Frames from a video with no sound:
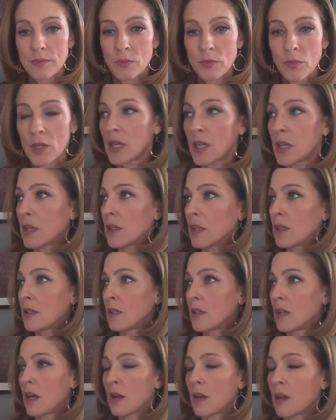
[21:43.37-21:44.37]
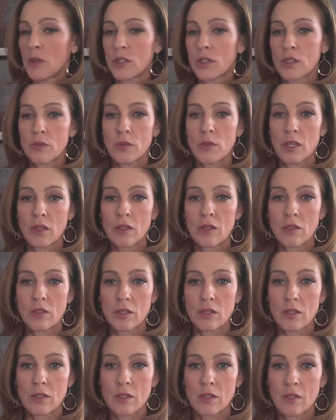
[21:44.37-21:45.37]
what I wish we could
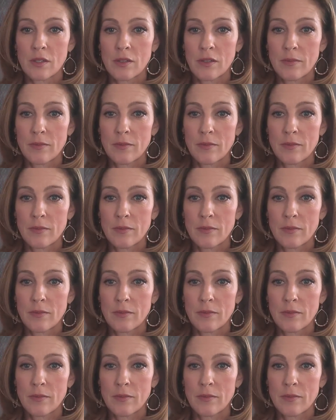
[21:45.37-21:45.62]
just